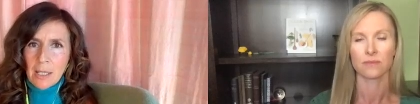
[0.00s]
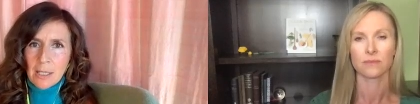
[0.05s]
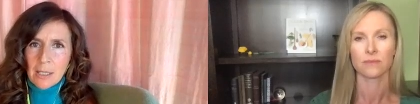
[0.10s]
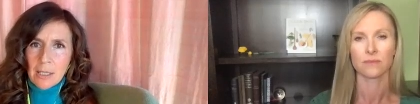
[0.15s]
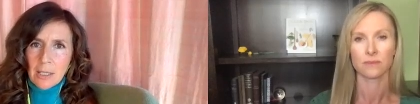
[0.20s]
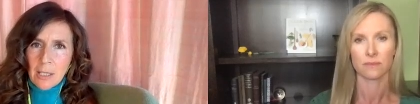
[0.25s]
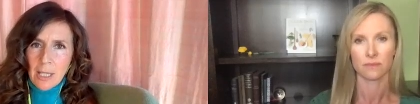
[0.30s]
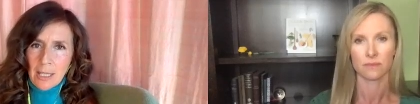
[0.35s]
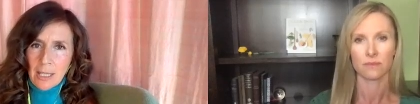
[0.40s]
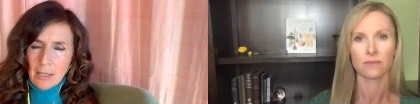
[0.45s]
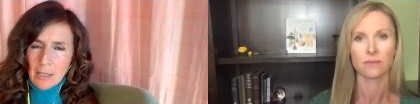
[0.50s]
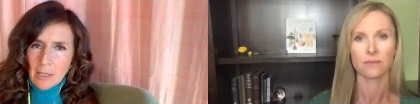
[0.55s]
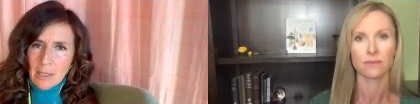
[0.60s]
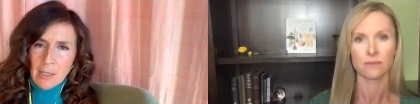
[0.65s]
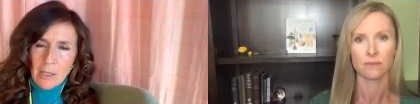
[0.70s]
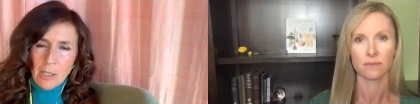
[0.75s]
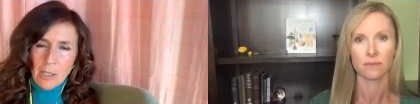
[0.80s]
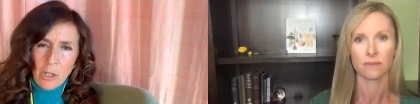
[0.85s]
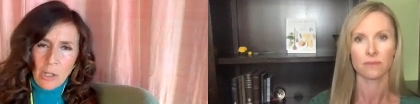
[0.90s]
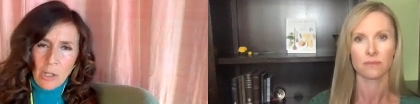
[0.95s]
Speaker 1: and like
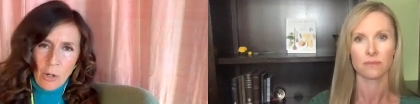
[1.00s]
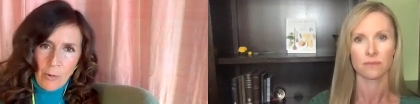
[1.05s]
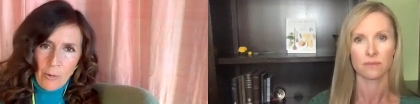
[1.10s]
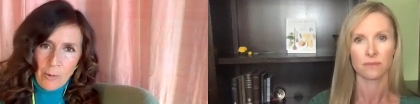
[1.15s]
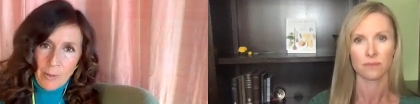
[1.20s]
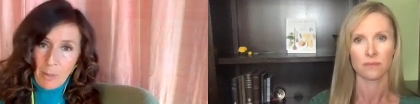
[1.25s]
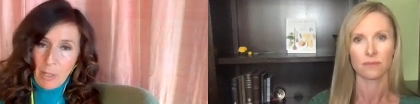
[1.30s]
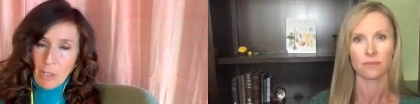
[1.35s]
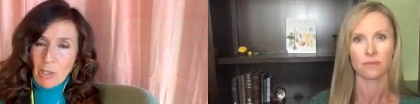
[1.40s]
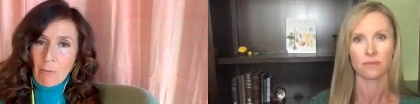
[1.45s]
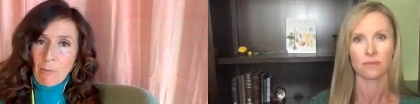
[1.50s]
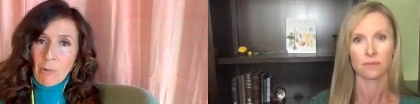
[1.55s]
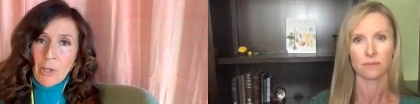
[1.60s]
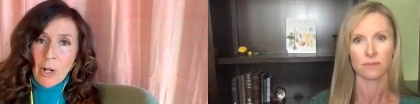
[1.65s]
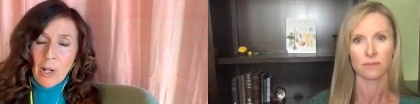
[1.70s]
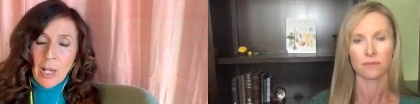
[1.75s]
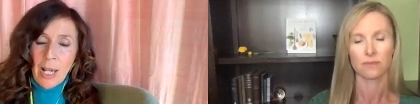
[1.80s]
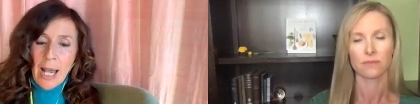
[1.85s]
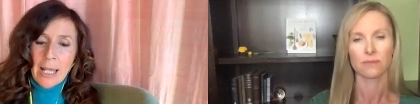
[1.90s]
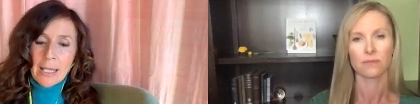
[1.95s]
this, you know, especially with
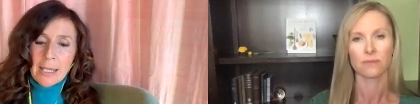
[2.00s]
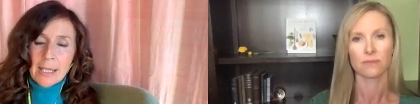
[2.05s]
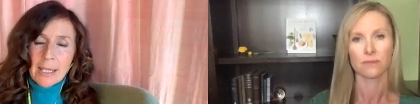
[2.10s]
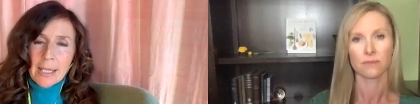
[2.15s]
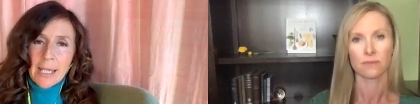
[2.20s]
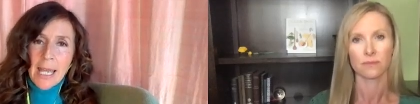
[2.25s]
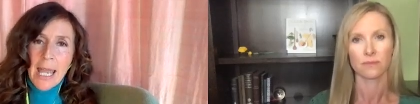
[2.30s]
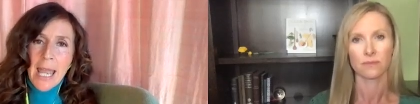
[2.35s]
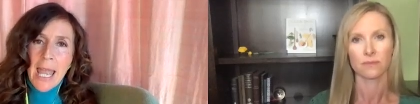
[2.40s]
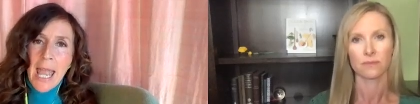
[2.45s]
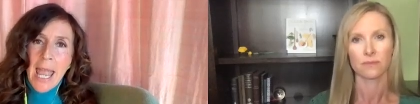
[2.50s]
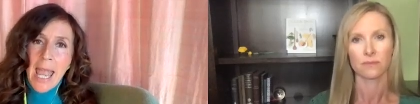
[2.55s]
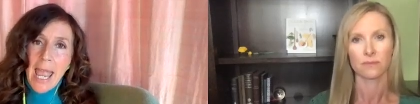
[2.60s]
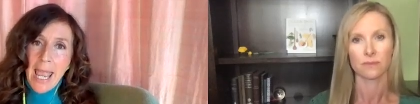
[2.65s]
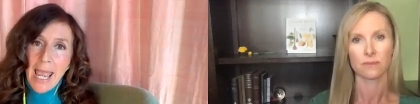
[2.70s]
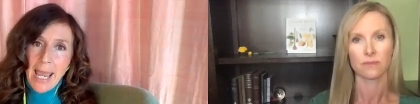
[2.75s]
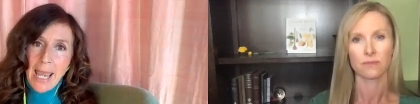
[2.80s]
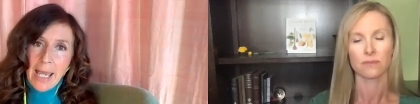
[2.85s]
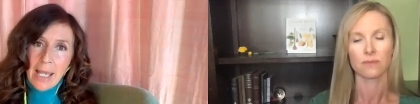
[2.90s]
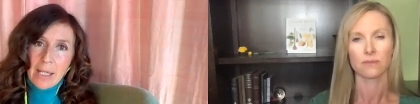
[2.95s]
our guts.
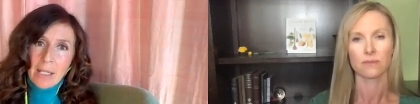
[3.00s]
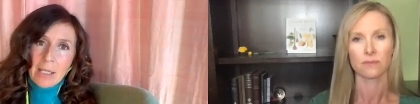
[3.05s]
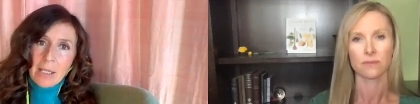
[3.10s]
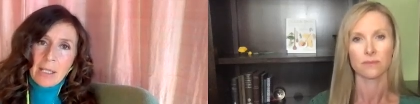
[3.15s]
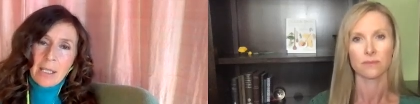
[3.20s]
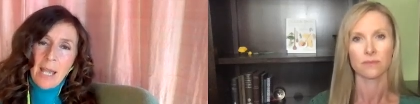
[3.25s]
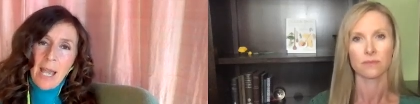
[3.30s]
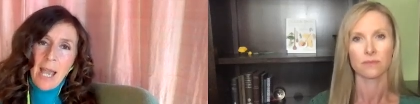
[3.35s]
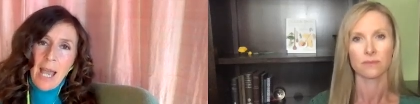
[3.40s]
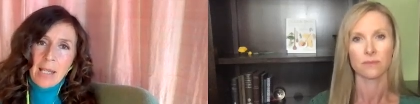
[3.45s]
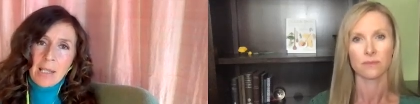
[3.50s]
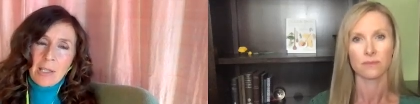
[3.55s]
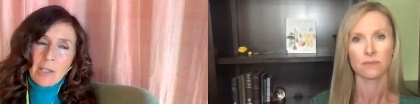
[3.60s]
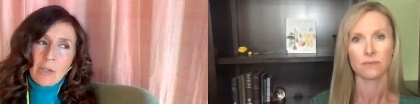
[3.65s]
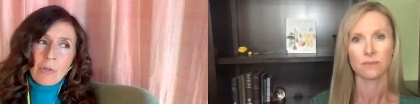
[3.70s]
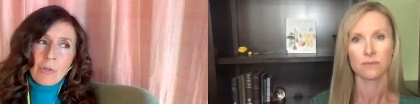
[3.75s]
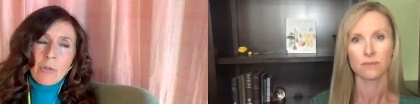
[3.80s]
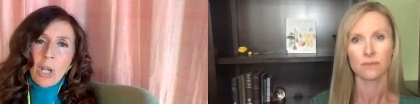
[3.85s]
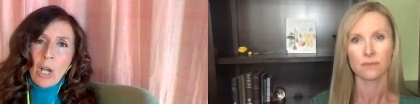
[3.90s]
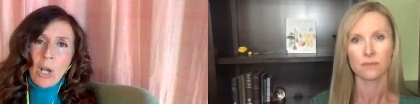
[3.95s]
And as
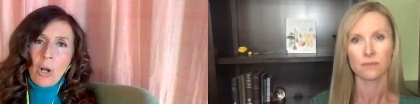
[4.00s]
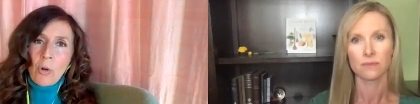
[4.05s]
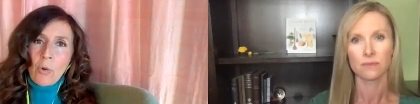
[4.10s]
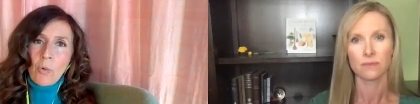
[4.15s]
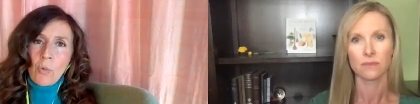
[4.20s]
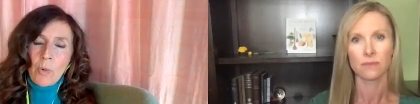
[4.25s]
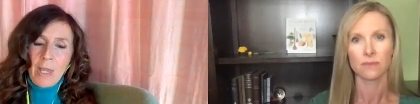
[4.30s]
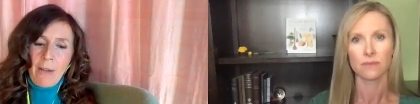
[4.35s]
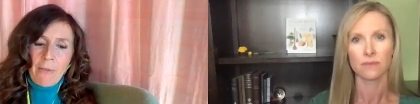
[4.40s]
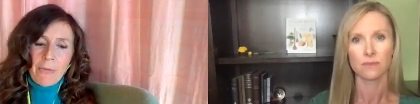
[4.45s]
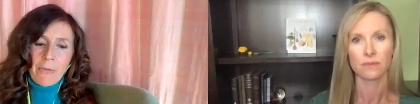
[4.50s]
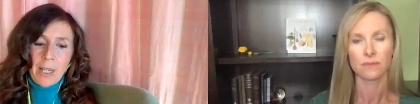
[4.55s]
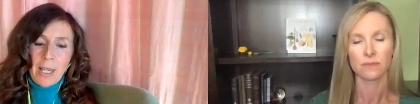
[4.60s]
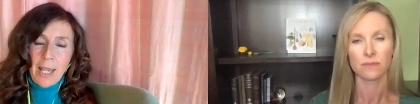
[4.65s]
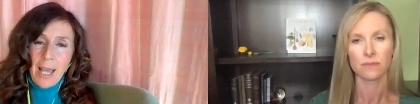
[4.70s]
you know, we have the